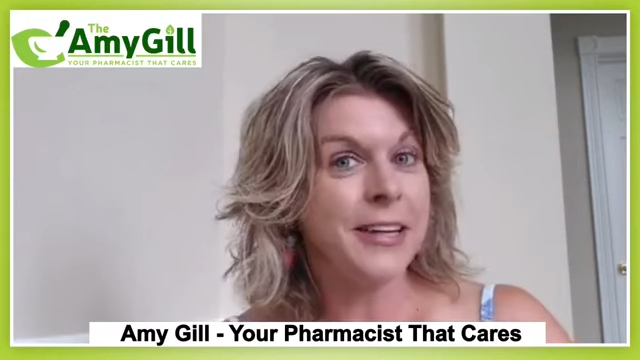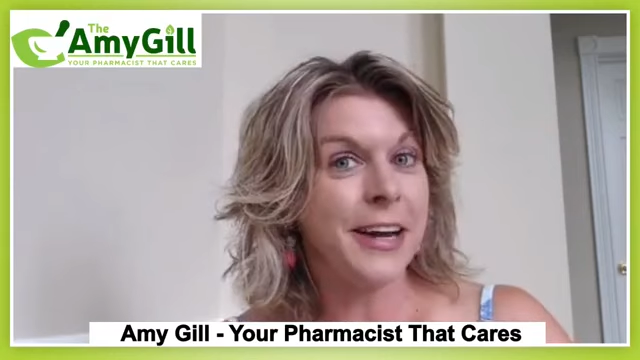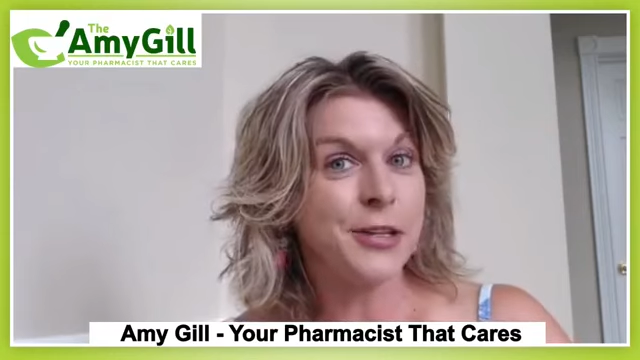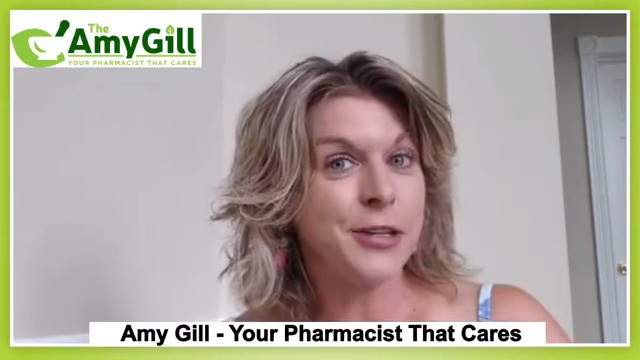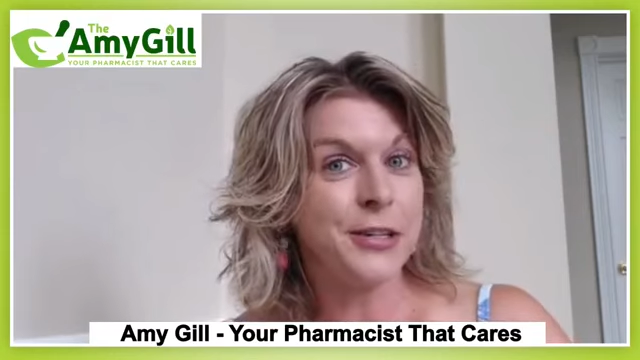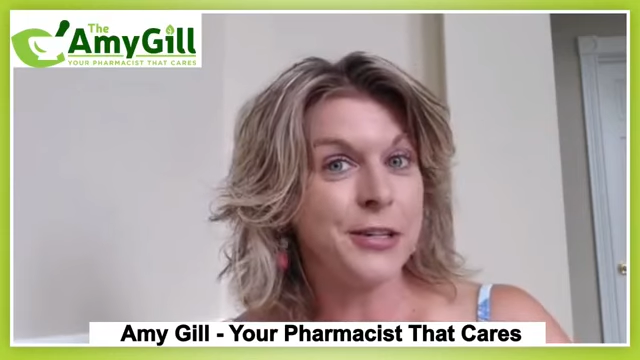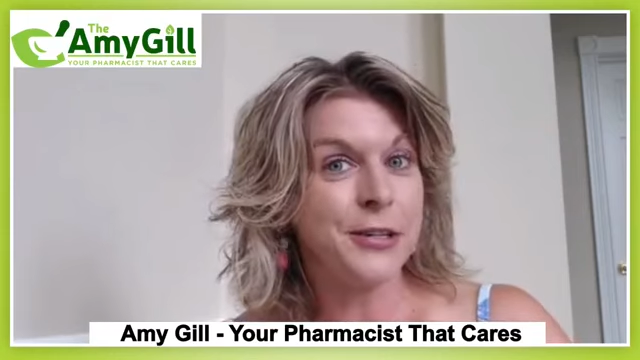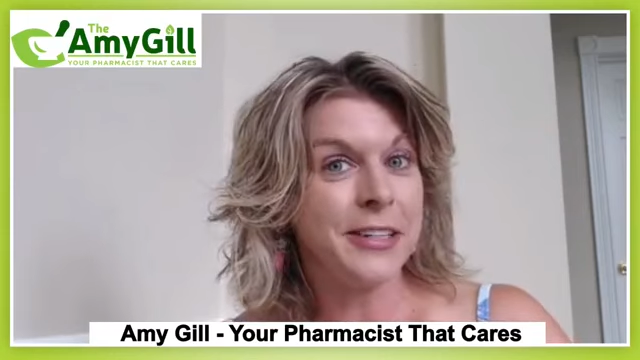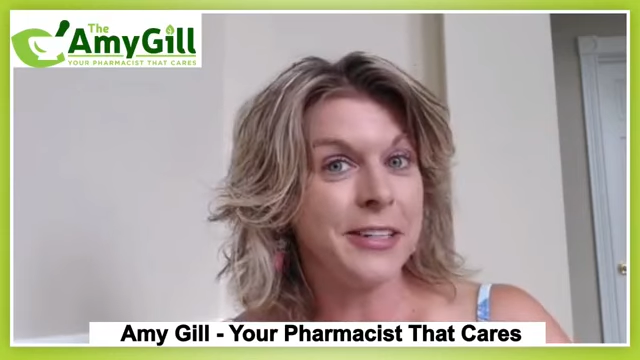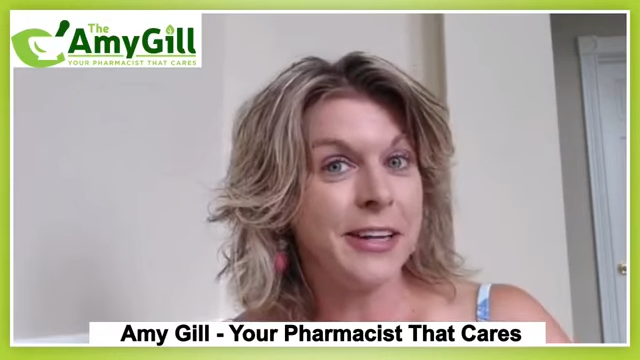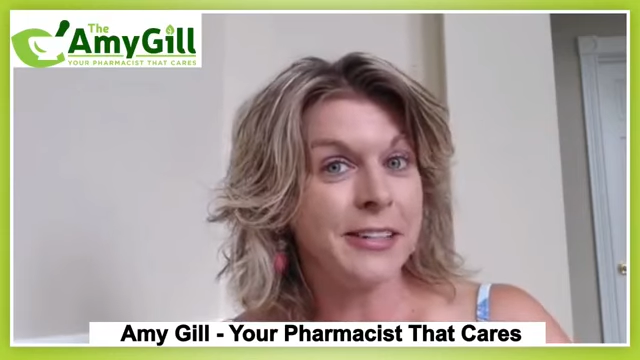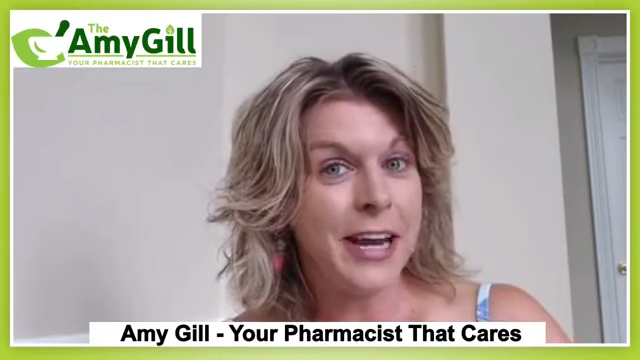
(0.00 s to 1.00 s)
actually do
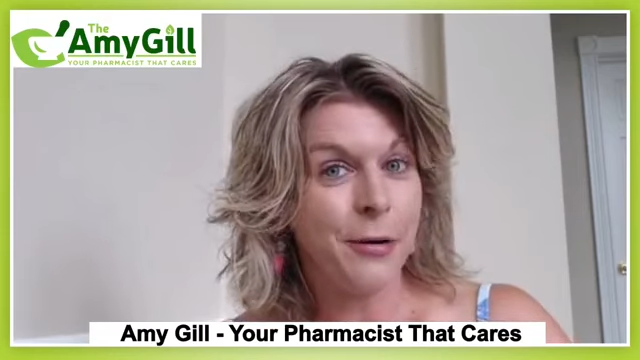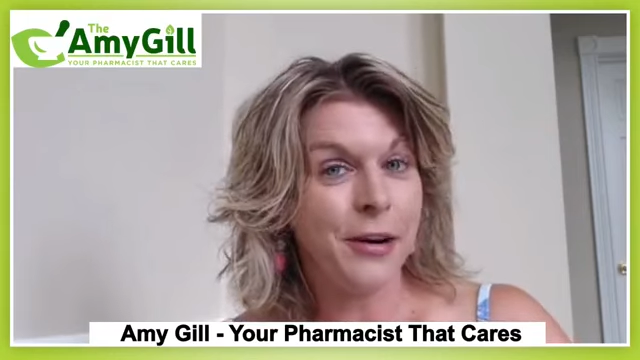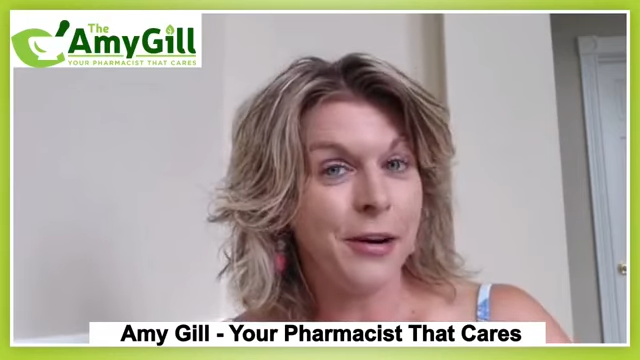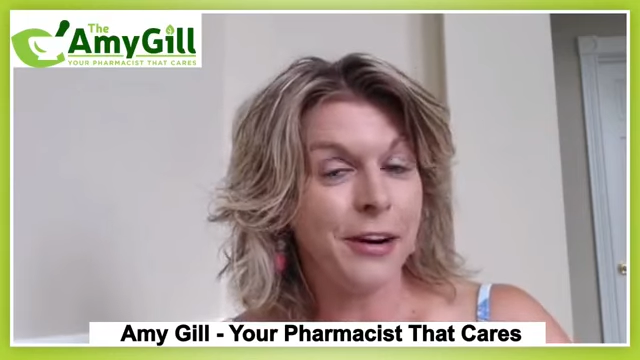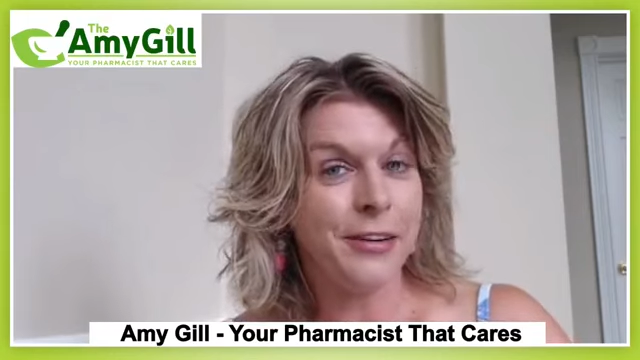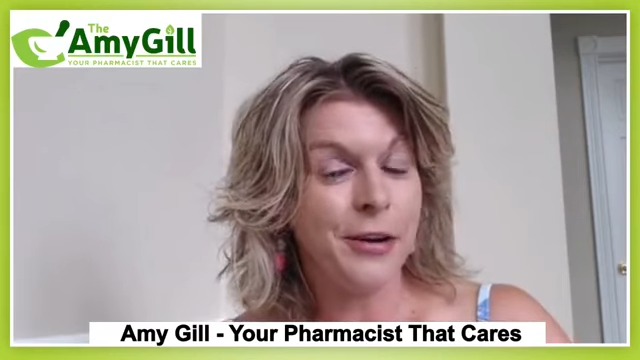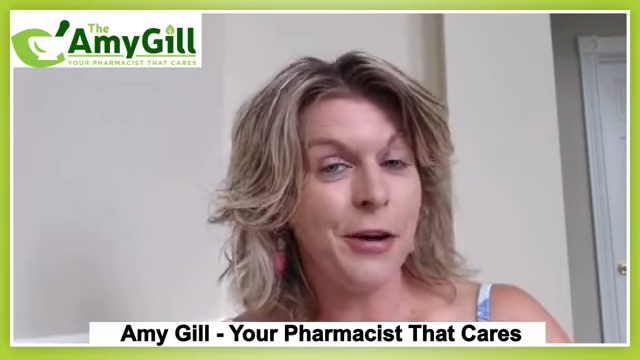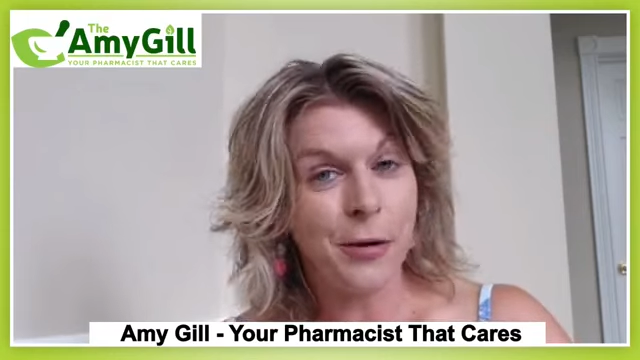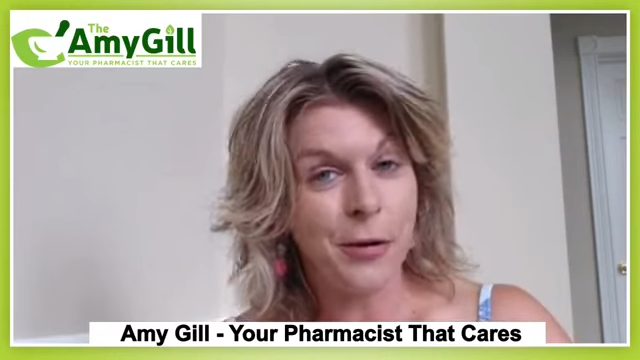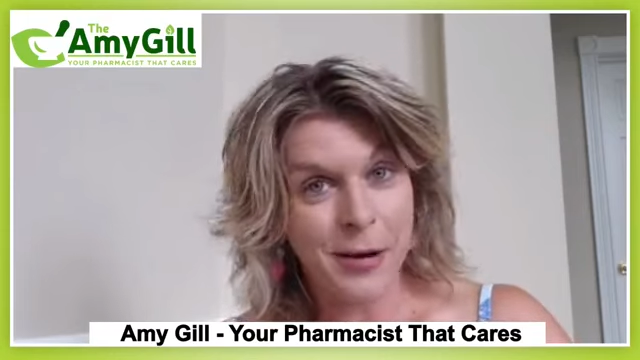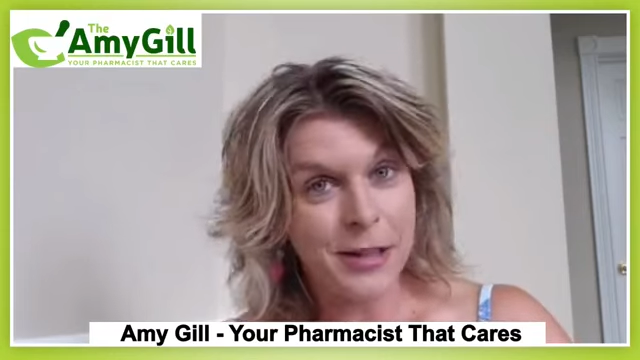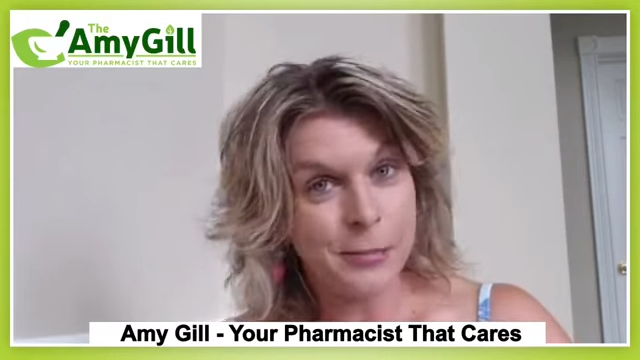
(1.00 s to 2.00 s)
the tower garden
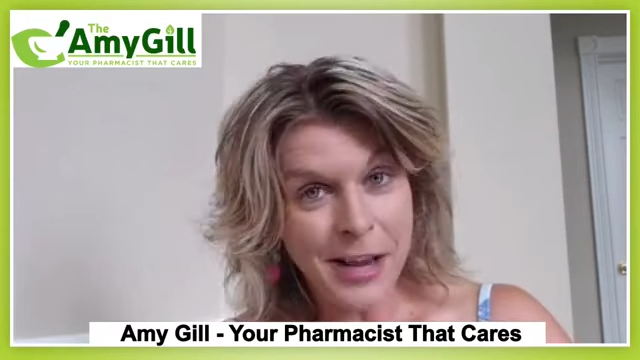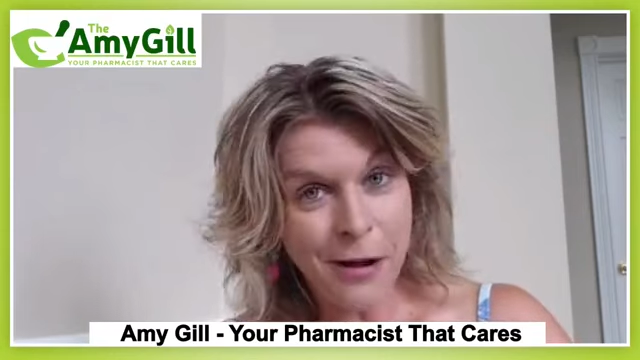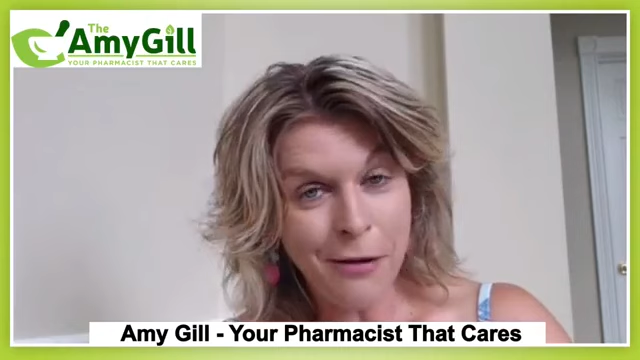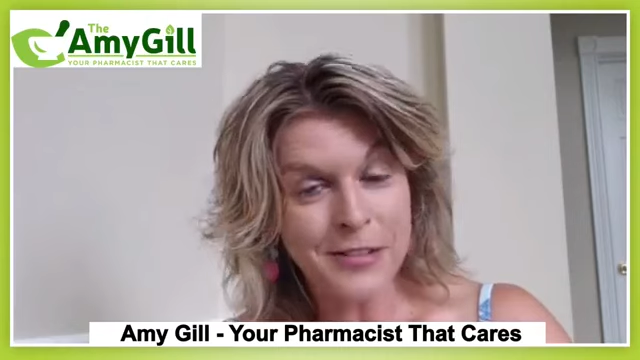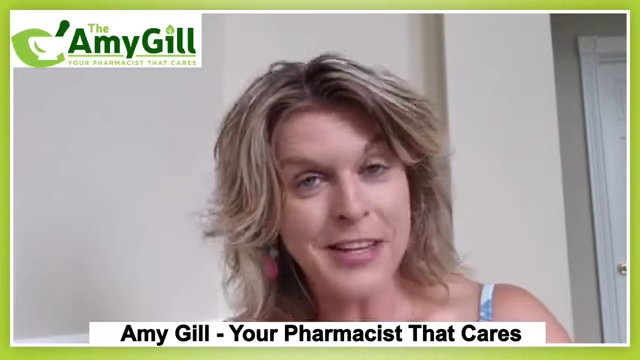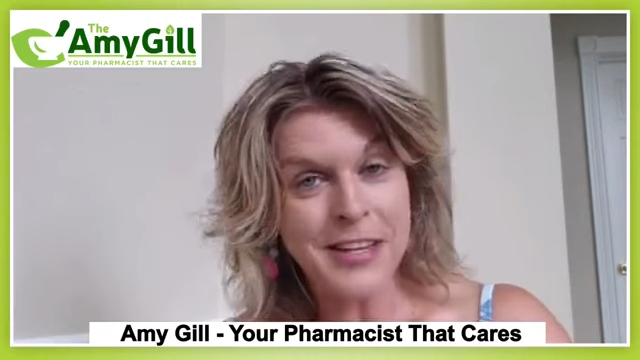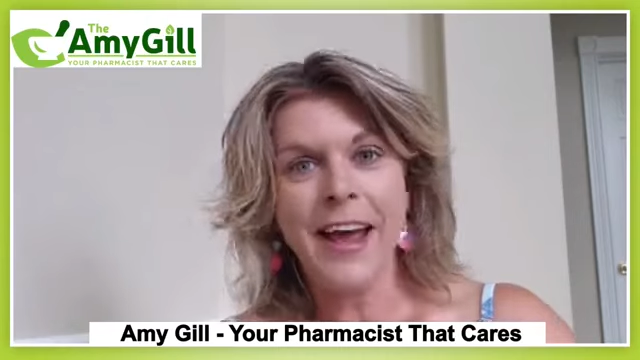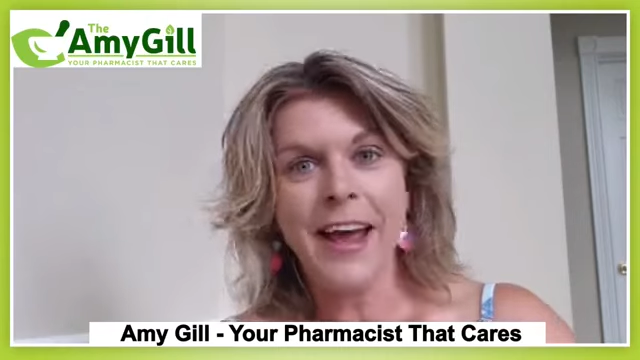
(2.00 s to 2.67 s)
all by themselves.